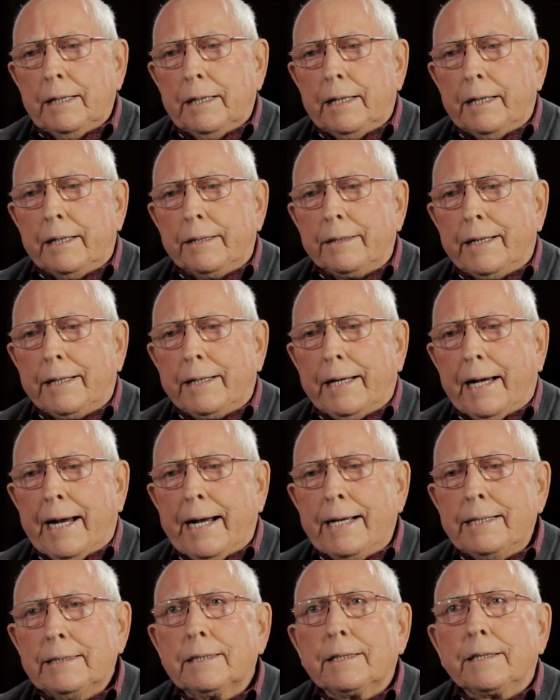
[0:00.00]
And they
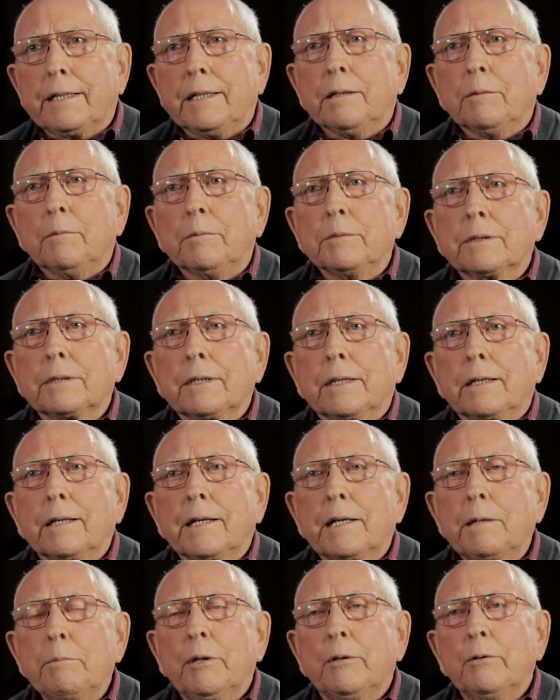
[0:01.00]
asked him, said,
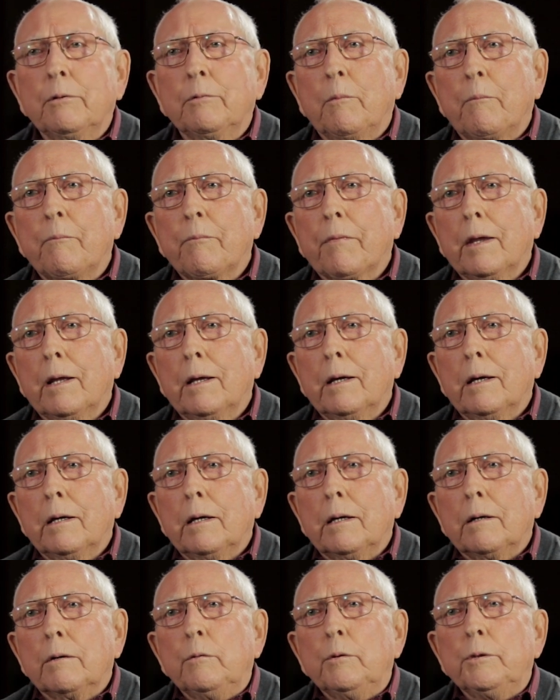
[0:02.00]
Lebo,
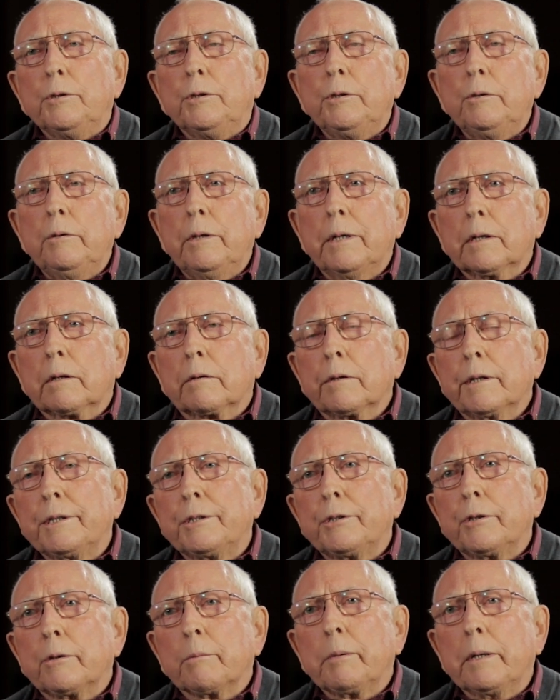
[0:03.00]
would you
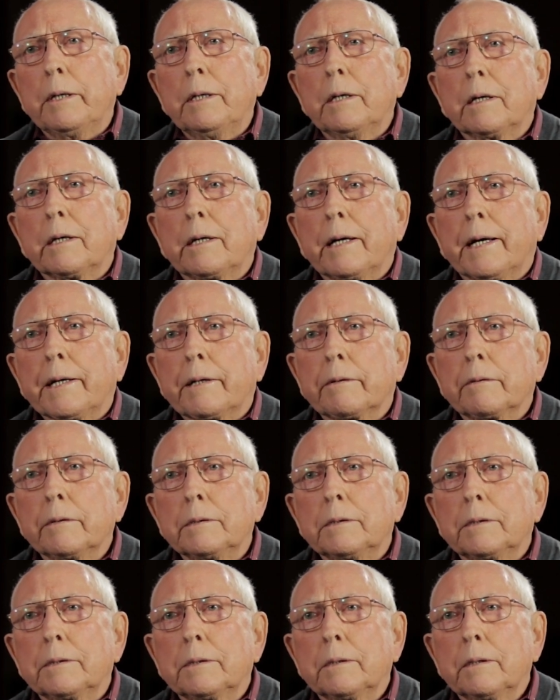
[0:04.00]
increase your peanut
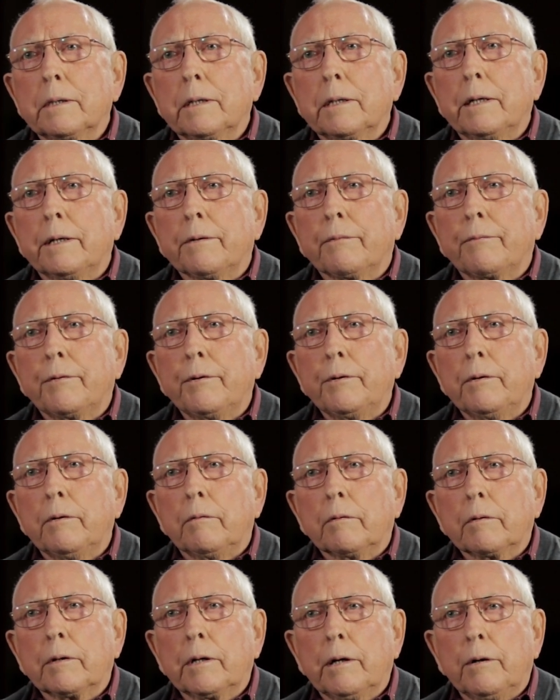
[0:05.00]
acreage if you
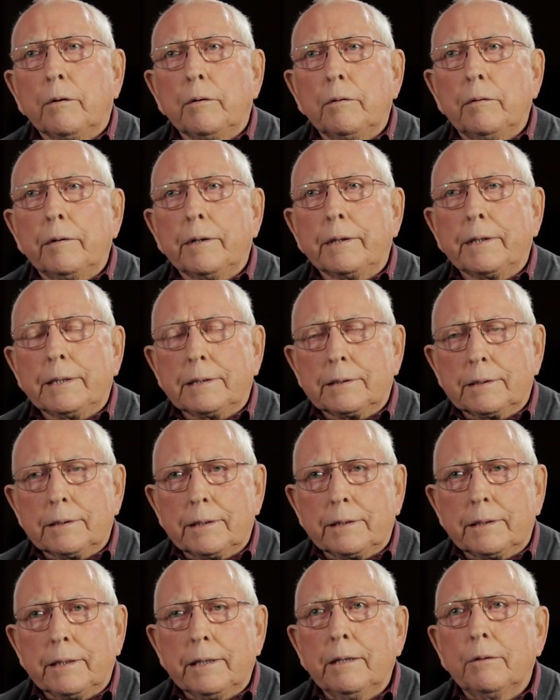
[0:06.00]
don't go? And he
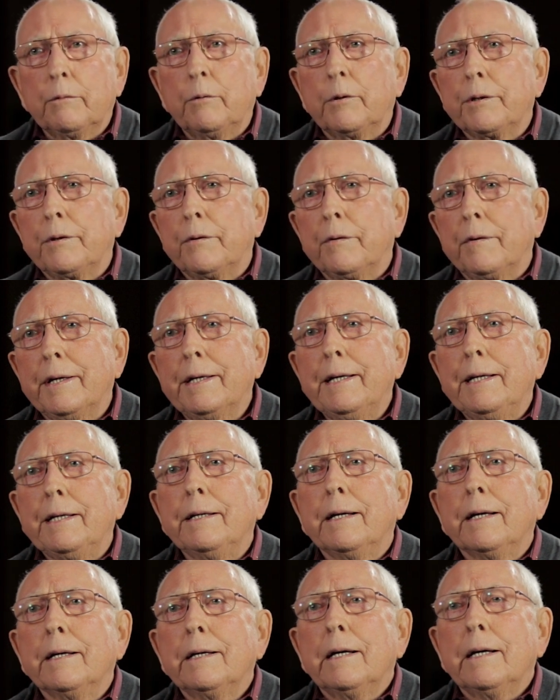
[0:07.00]
said, yeah, what do you
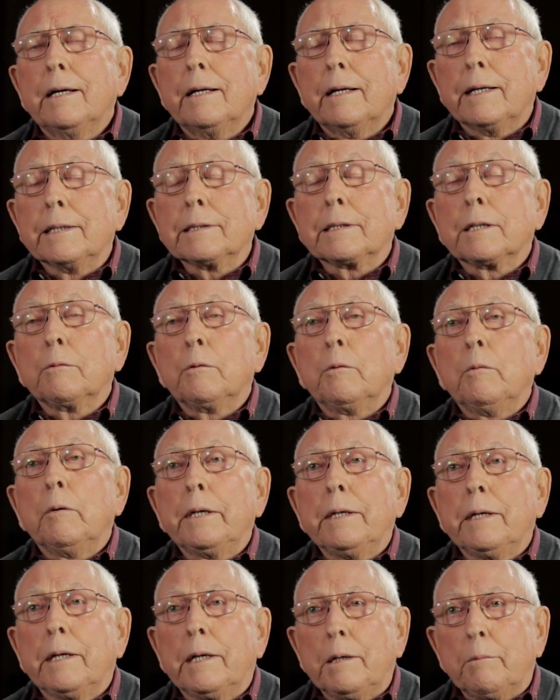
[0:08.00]
need? They said, well,
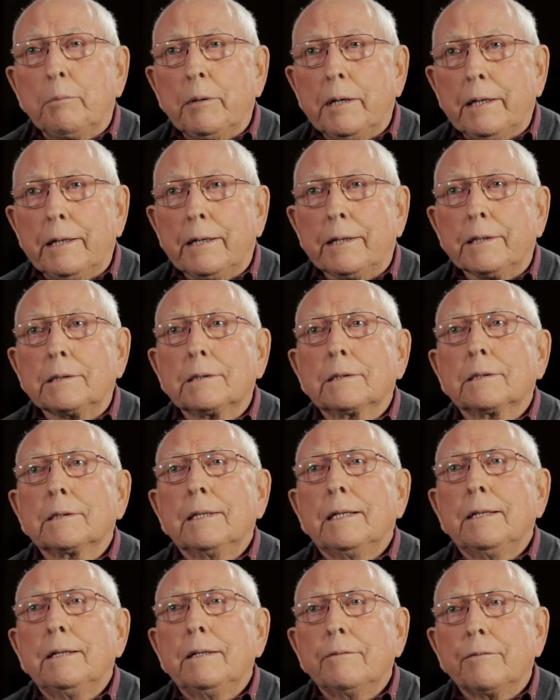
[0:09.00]
we need peanuts
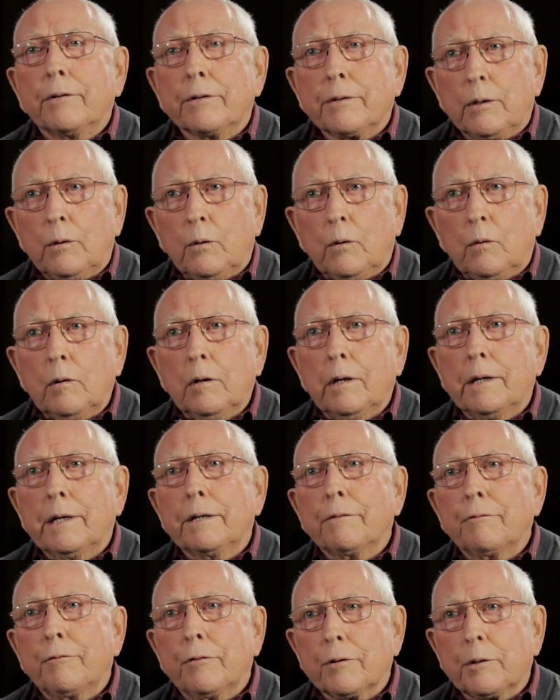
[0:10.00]
for the oil
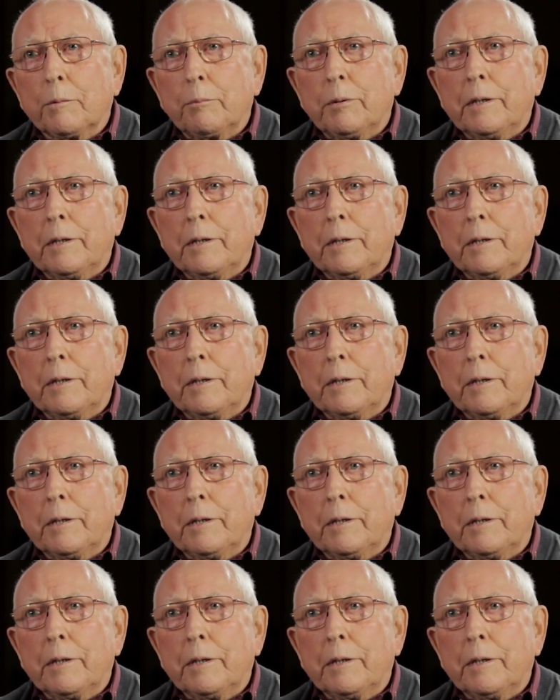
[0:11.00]
and for the